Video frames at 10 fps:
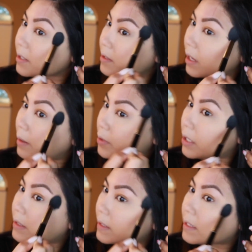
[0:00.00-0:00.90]
stopped
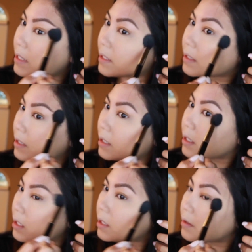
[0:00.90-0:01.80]
on
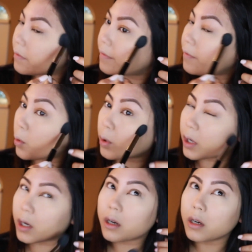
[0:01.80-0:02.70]
season
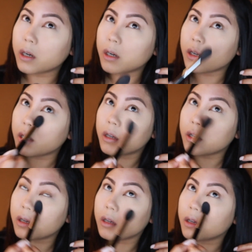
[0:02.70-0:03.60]
4
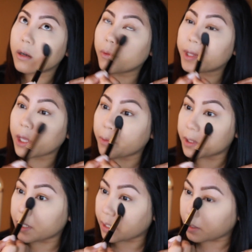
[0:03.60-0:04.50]
when they
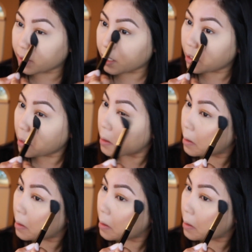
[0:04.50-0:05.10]
went to Italy.